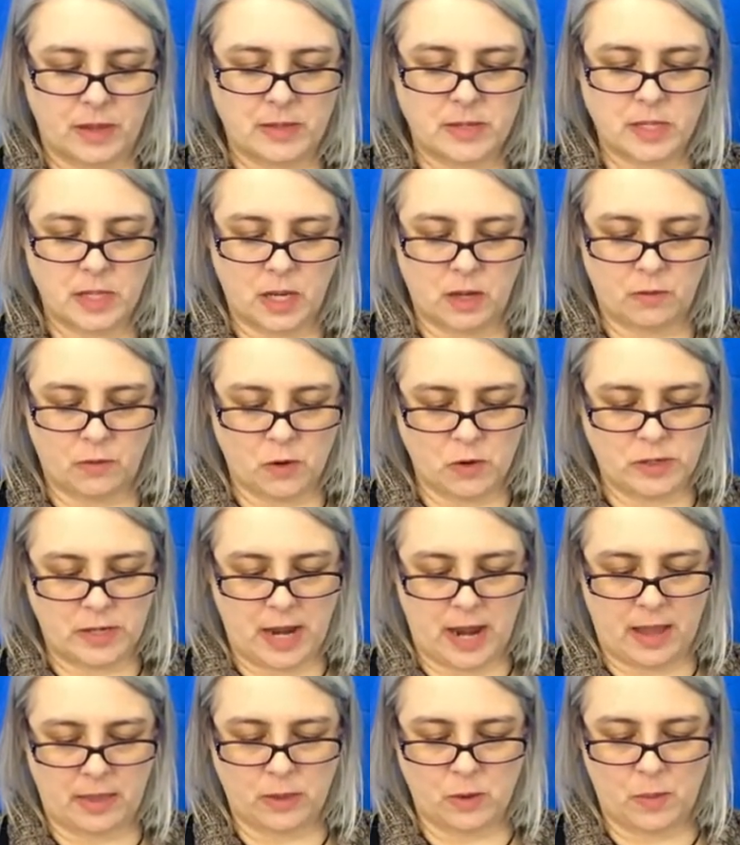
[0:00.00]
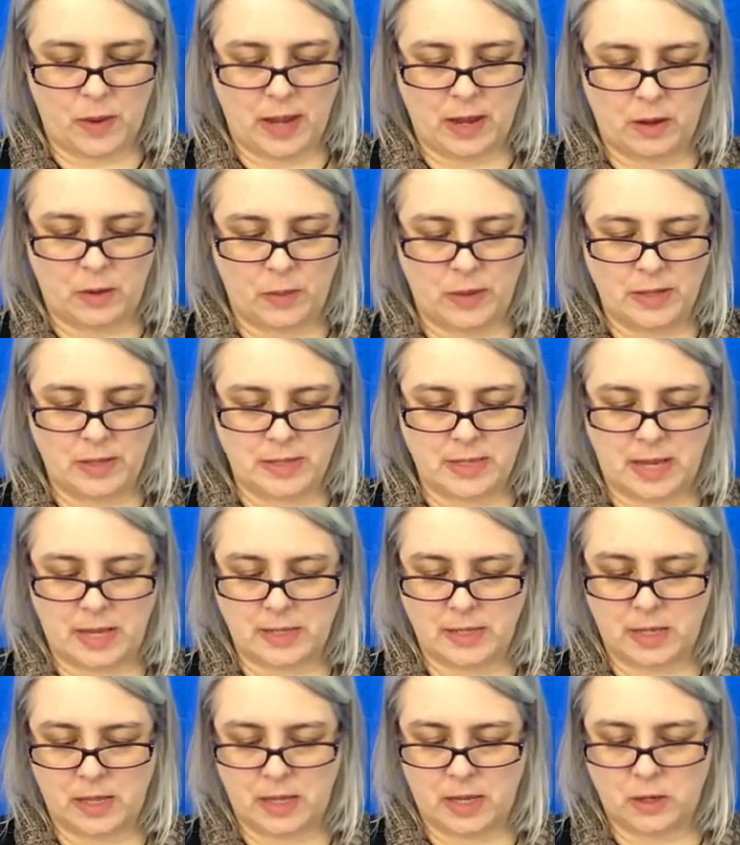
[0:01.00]
Seeing firsthand the way Queen
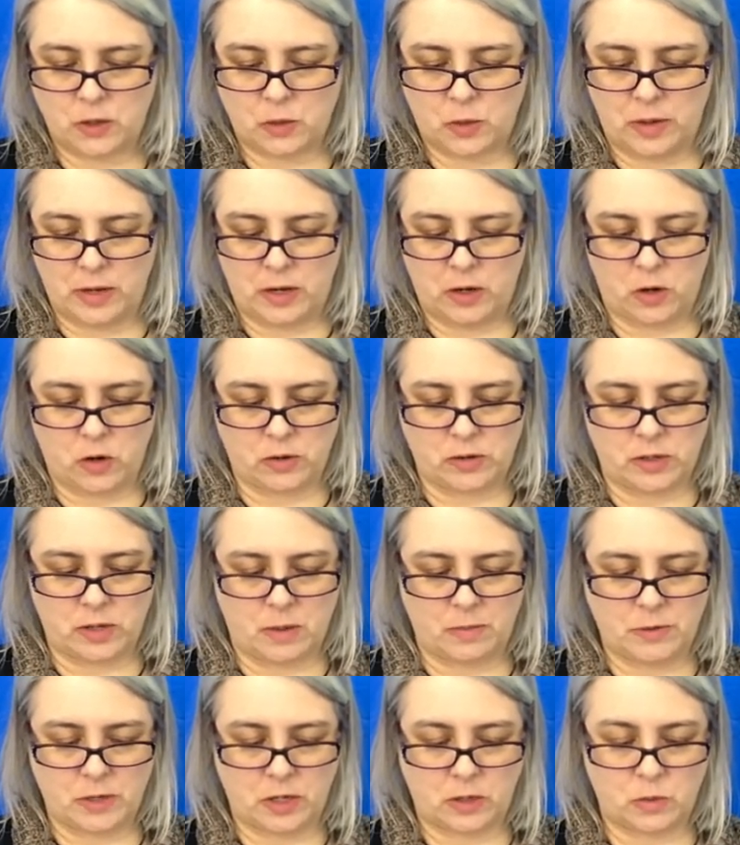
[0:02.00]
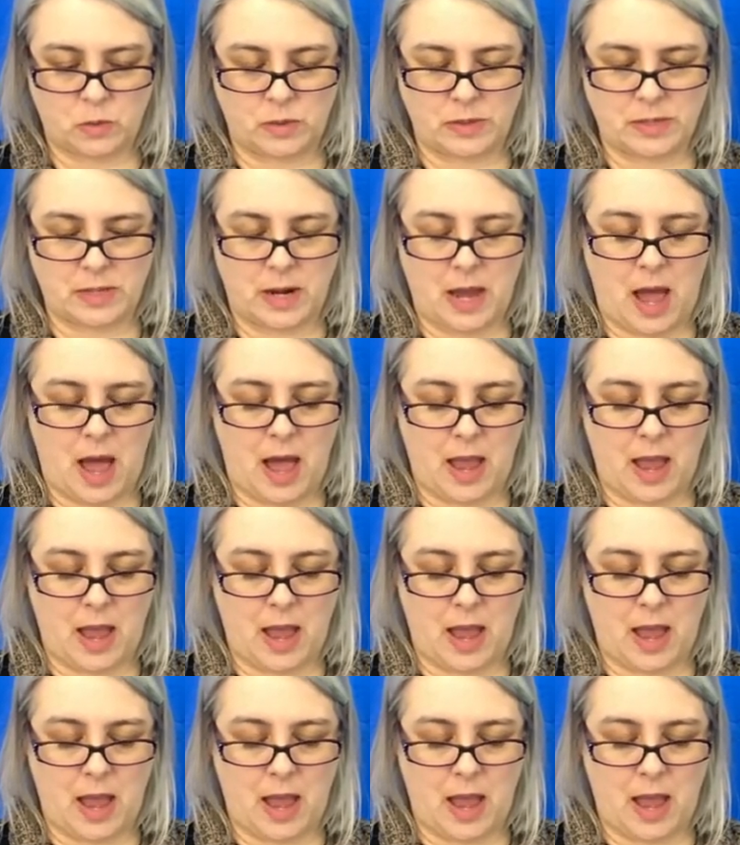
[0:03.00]
Cecily treated her subjects was an